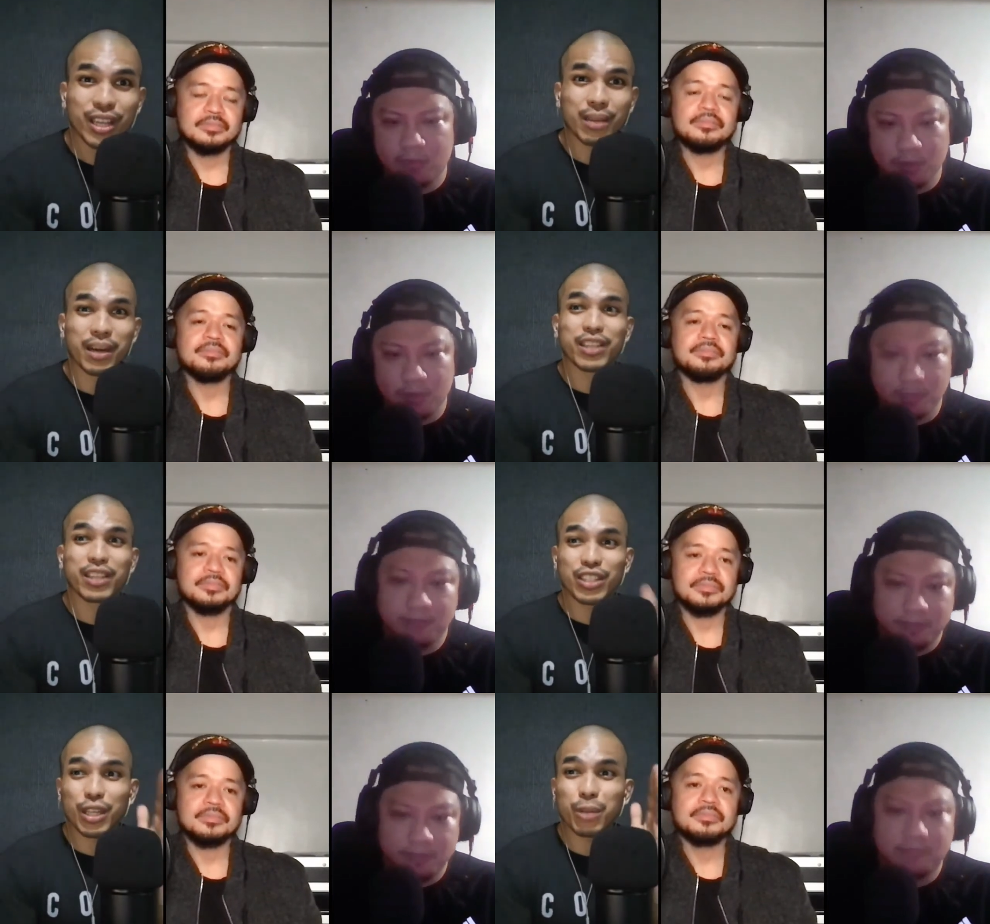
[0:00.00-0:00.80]
Speaker 1: Mm. Right?
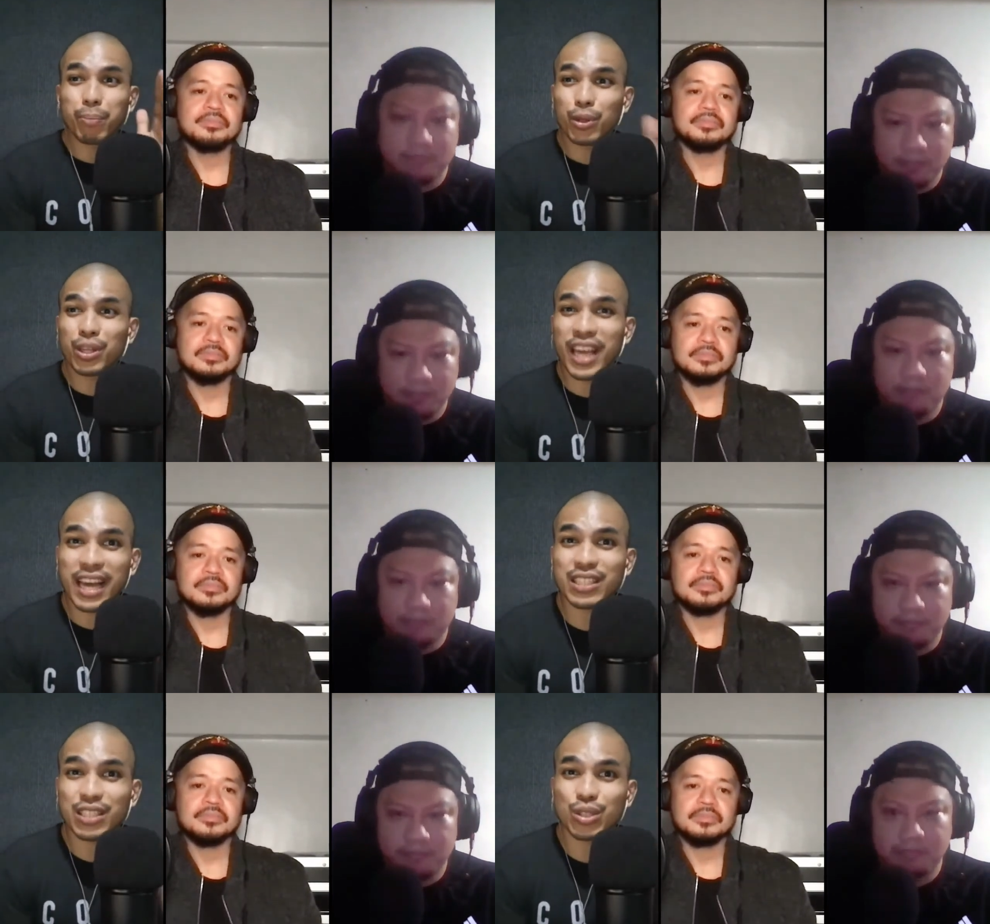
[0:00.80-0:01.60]
They're still putting
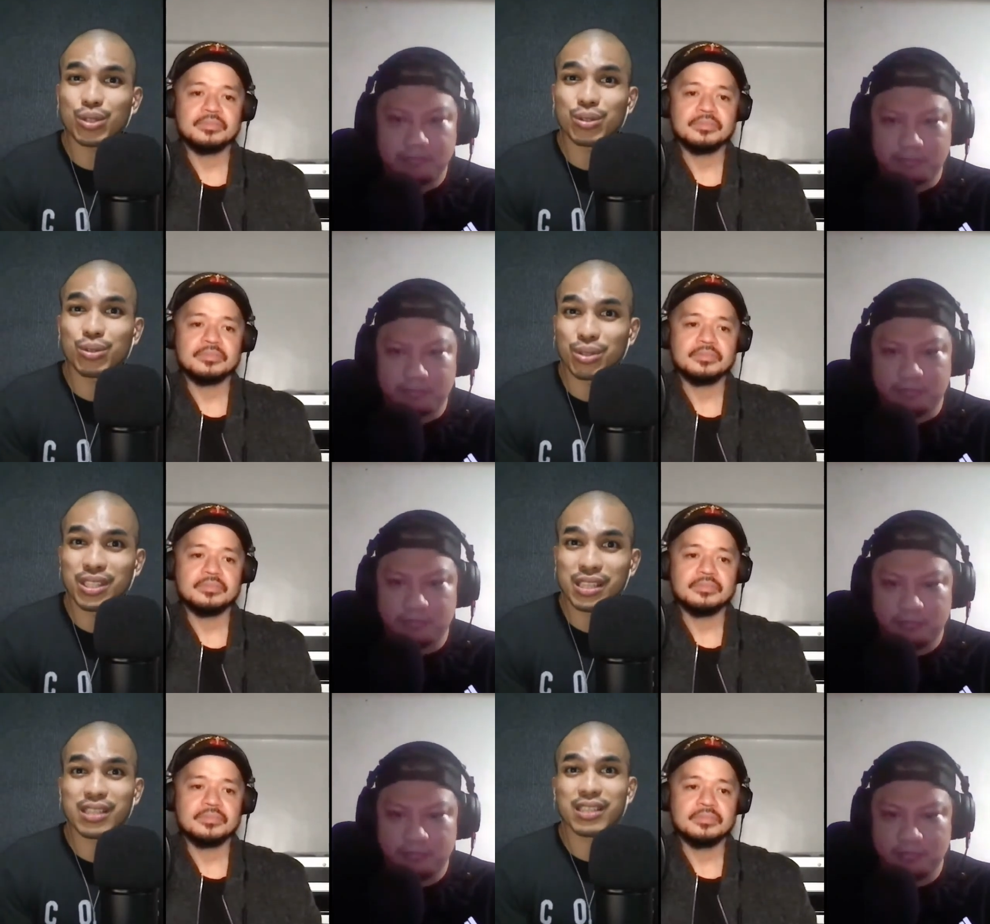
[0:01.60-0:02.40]
asses to
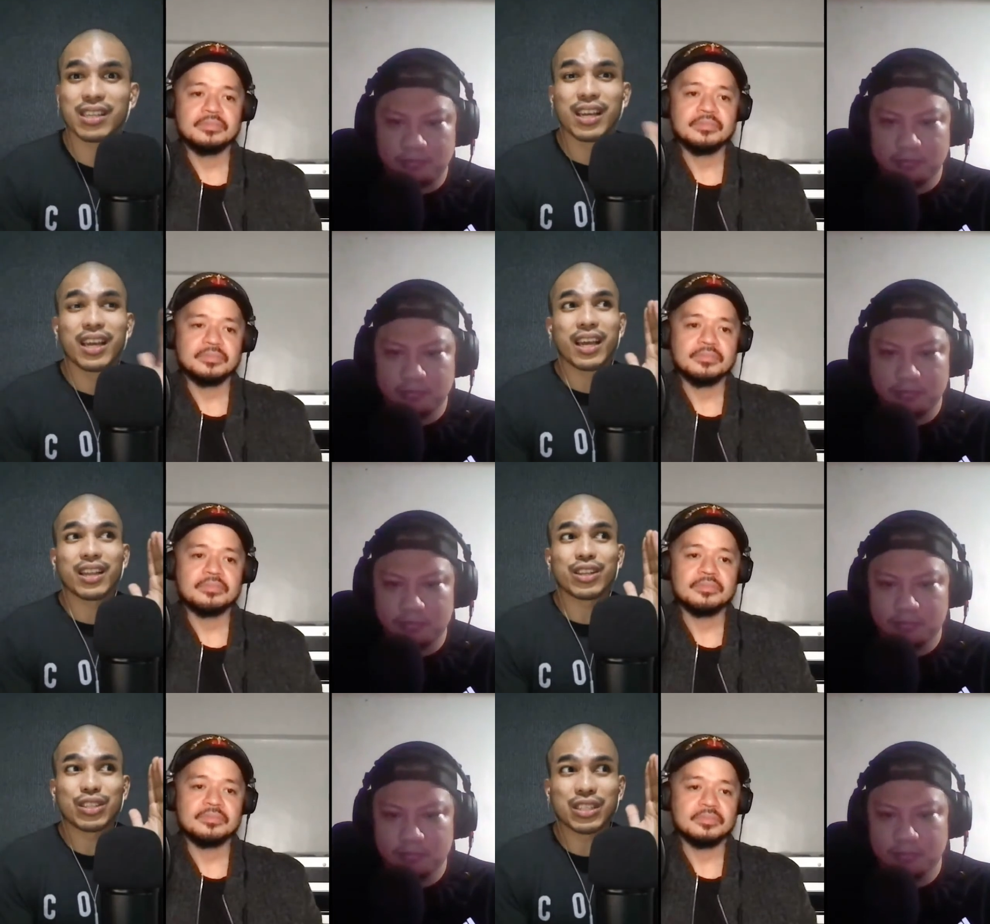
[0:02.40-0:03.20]
seats.
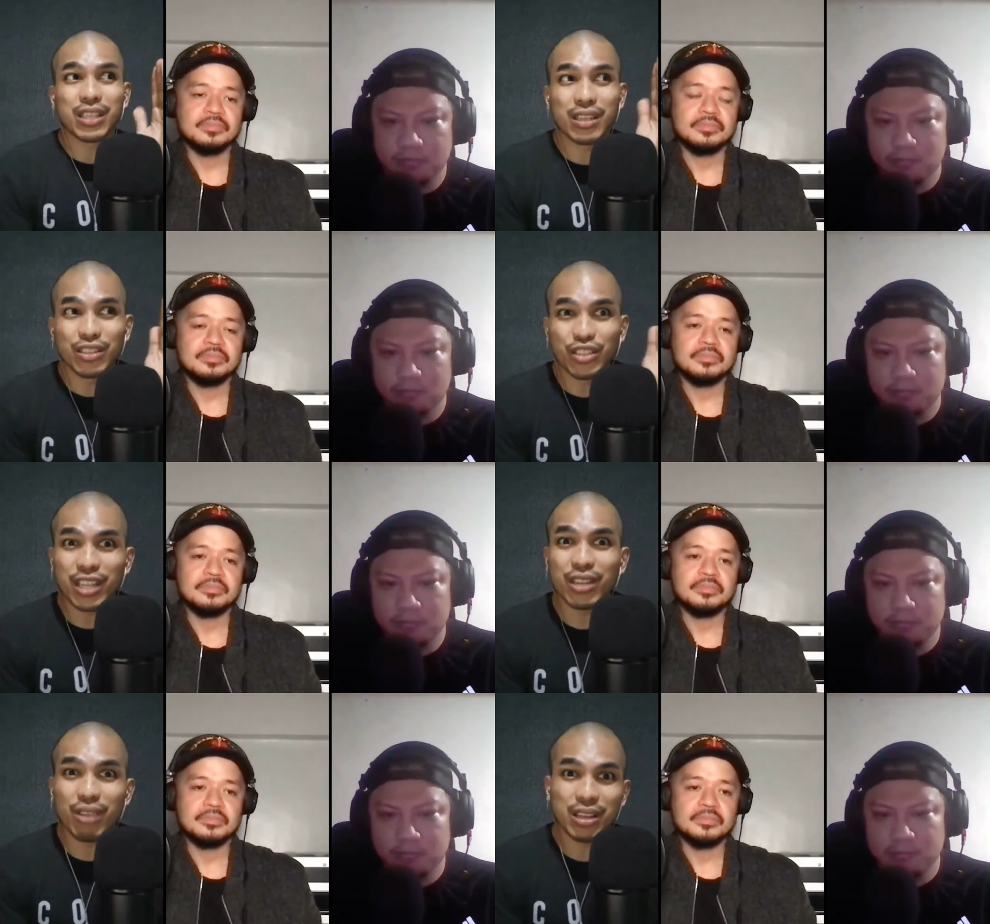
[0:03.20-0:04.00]
And they're still
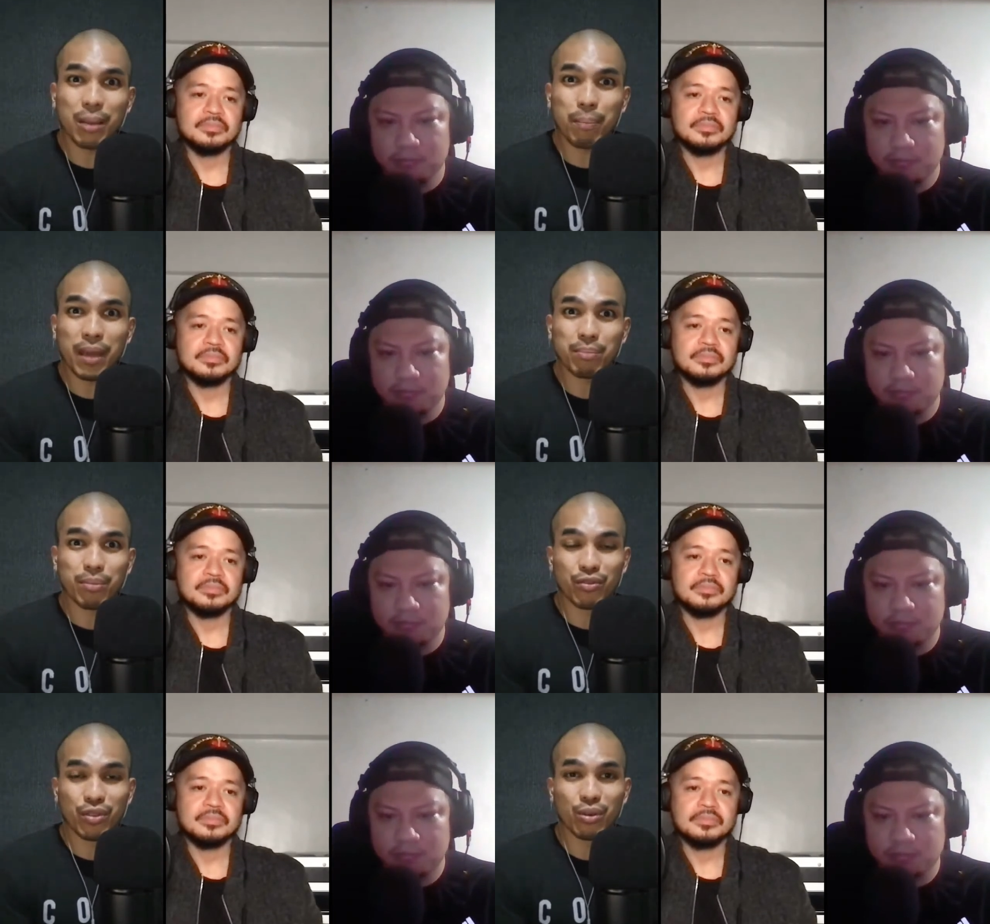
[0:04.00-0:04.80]
generating
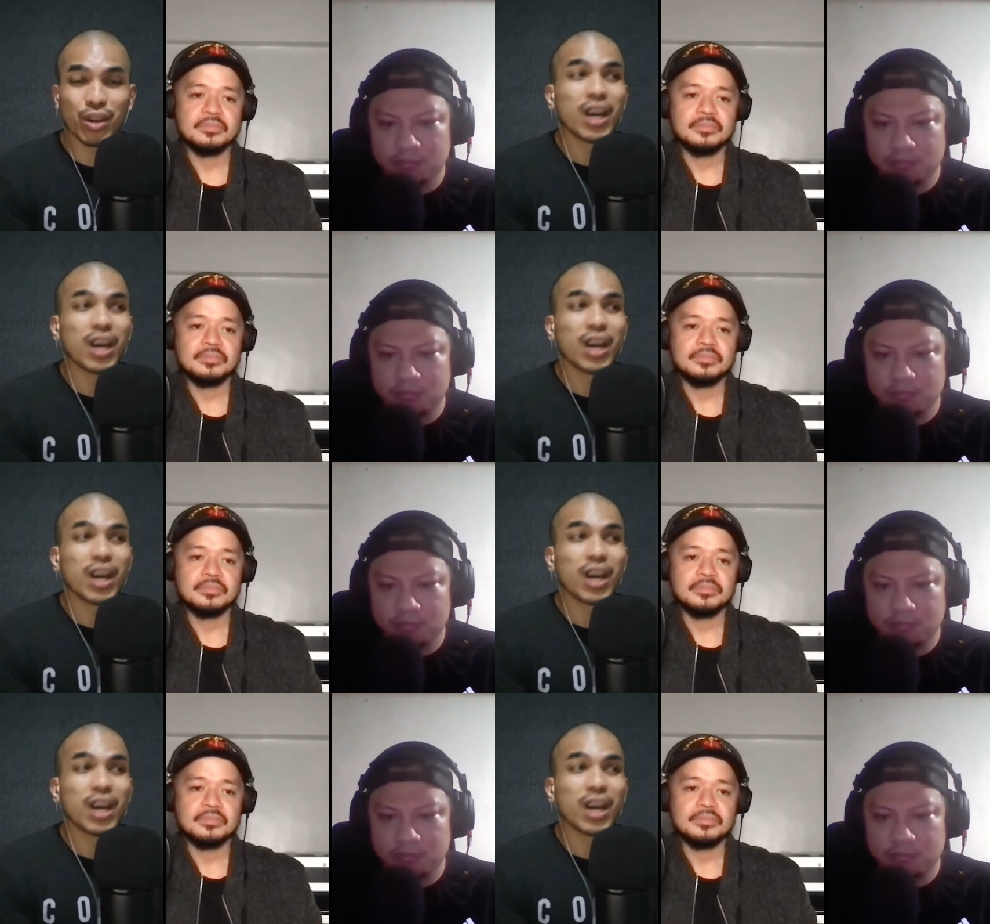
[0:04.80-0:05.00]
pay-per-view.